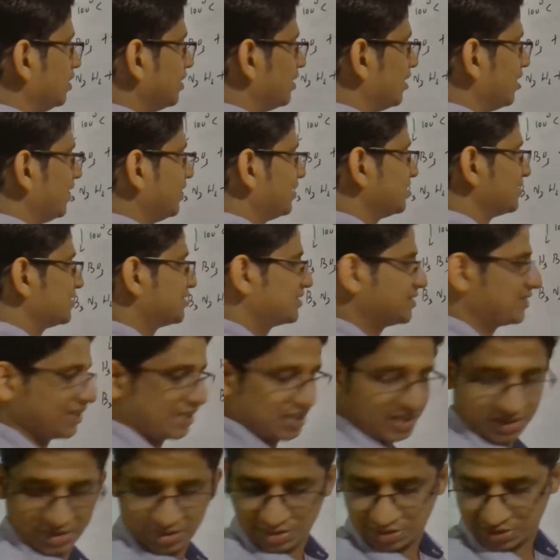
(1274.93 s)
at
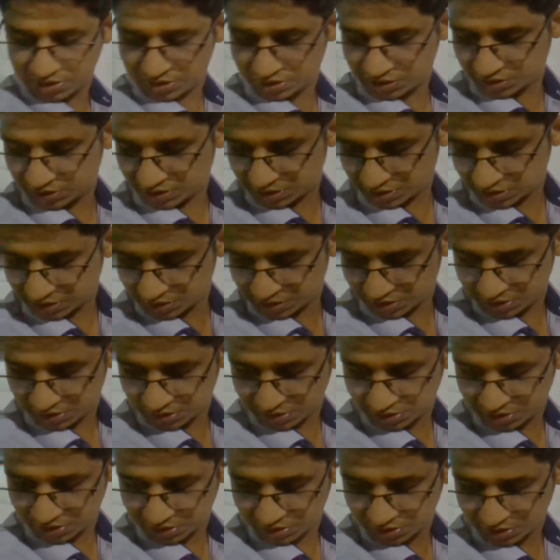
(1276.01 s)

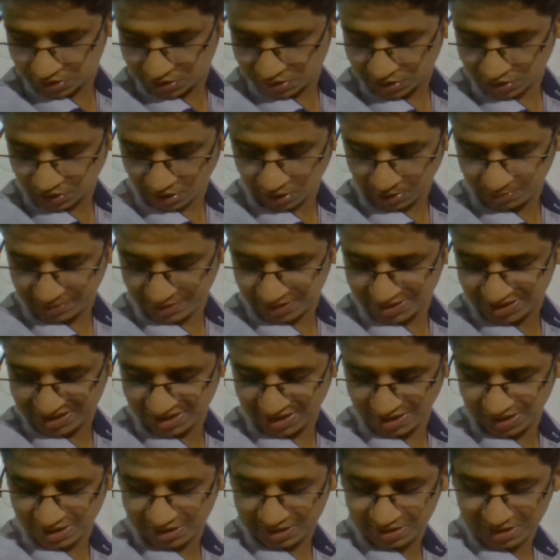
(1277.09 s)
6, sorry,
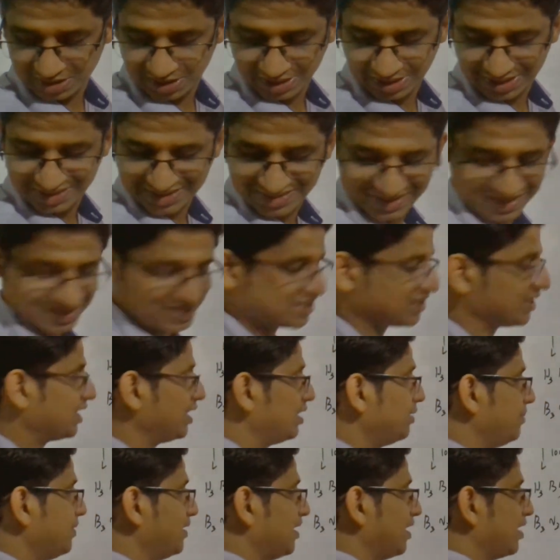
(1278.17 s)
B3N3 at 3
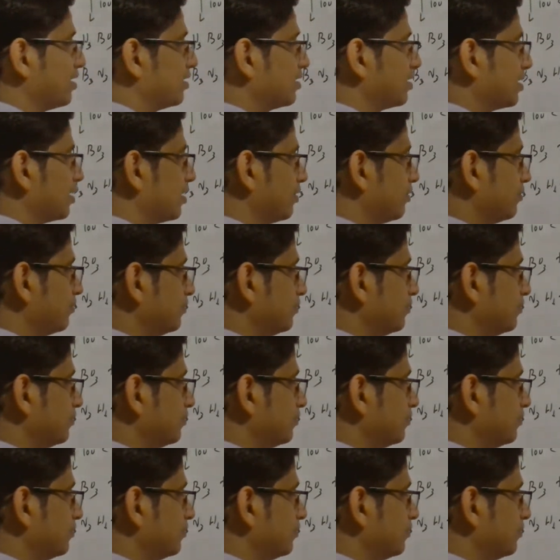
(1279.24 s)
Br